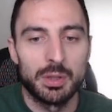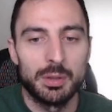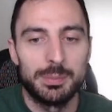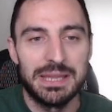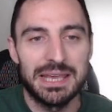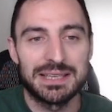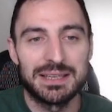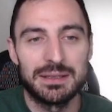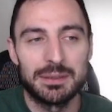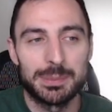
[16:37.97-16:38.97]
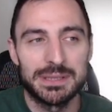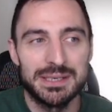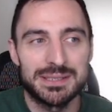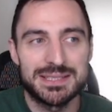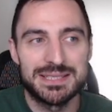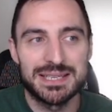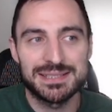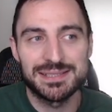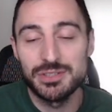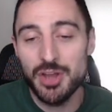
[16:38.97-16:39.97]
black player
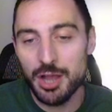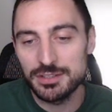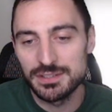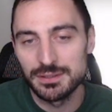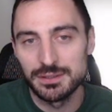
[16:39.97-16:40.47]
does not